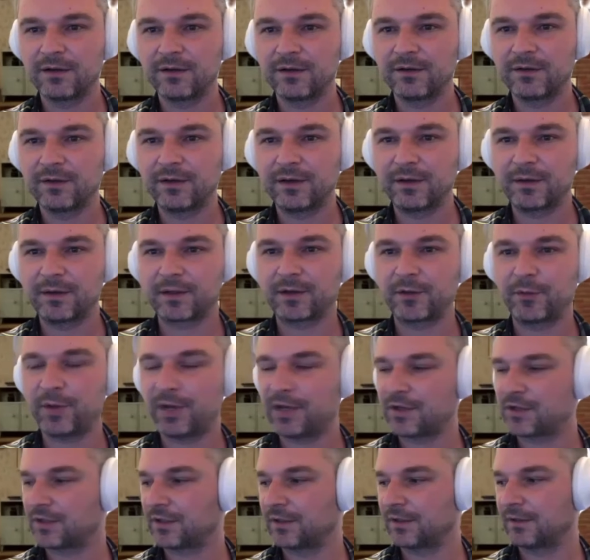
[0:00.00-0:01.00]
it's a
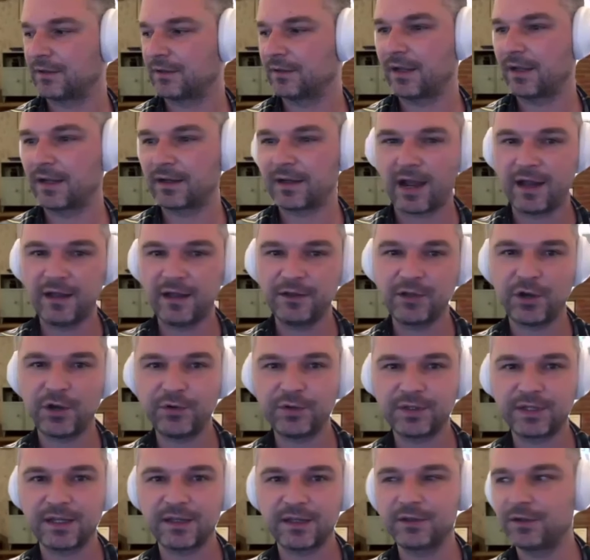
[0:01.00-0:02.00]
question? Like, I know
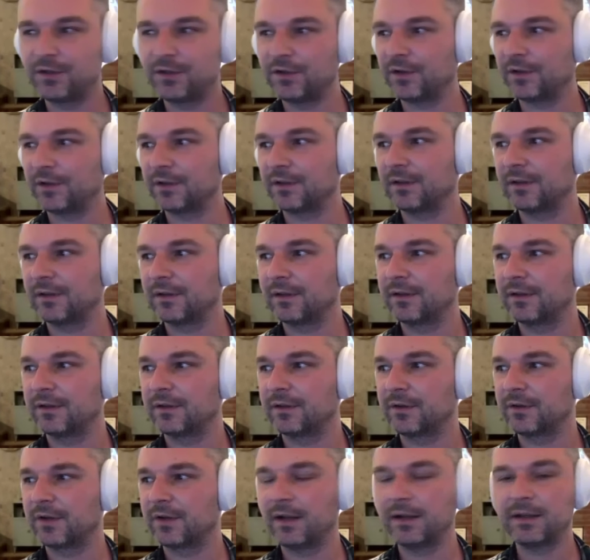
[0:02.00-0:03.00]
it can do it,
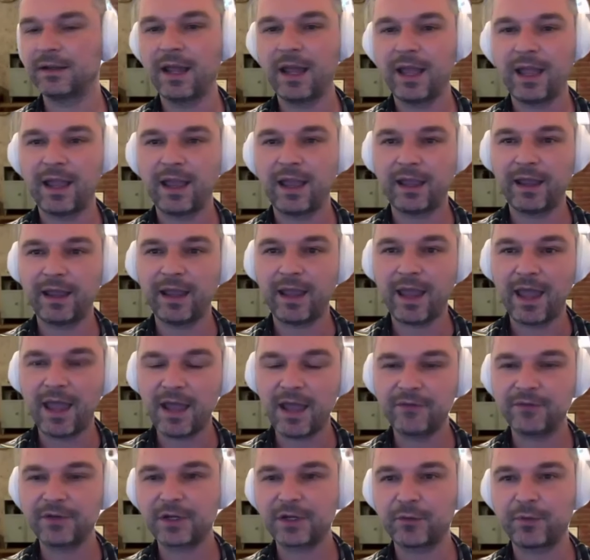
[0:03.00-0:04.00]
right?
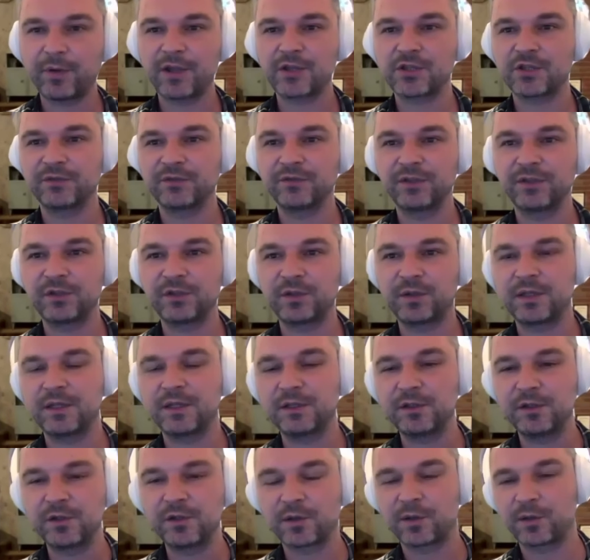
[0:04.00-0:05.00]
Every question that you see
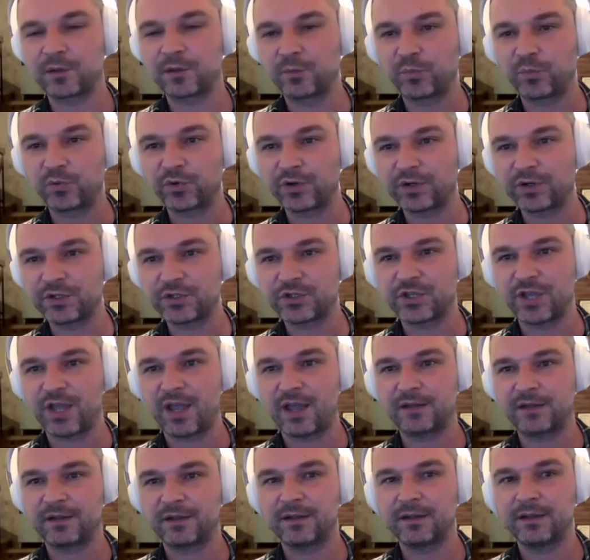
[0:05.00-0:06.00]
in your support
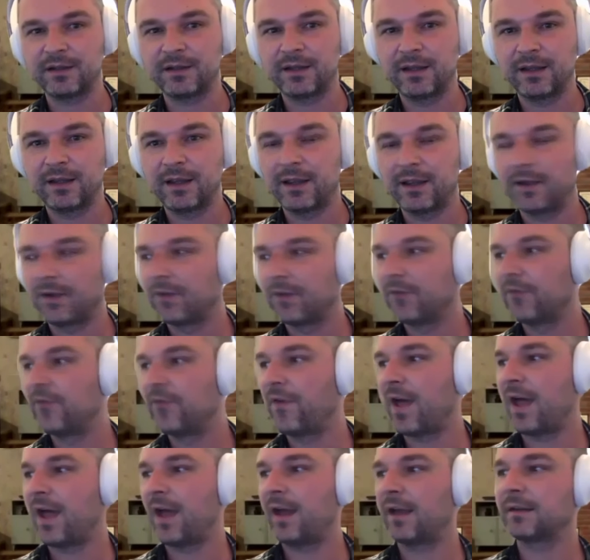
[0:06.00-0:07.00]
channel,
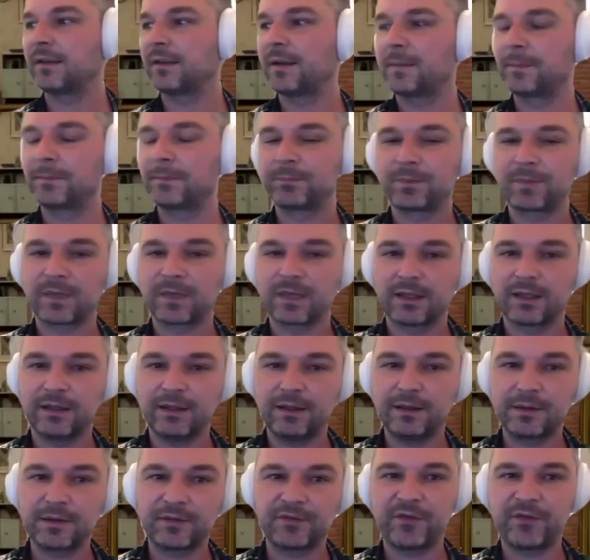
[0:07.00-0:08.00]
that
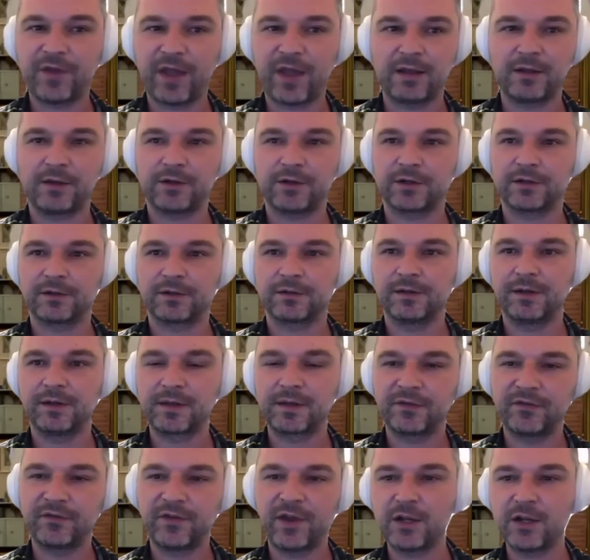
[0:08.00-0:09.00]
is a failure. It's
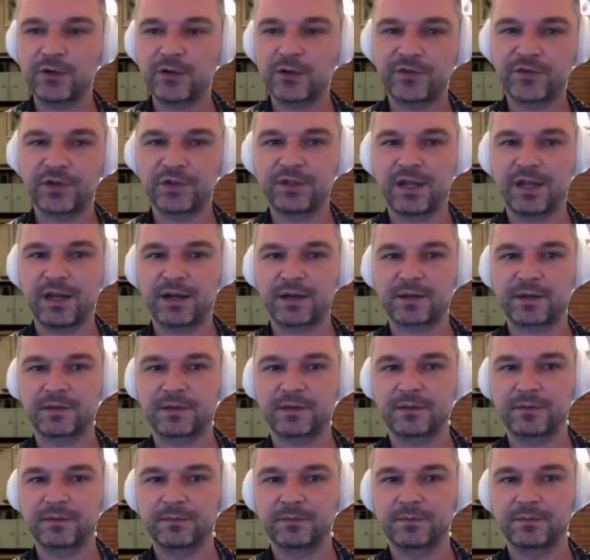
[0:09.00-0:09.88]
a failure of your docs.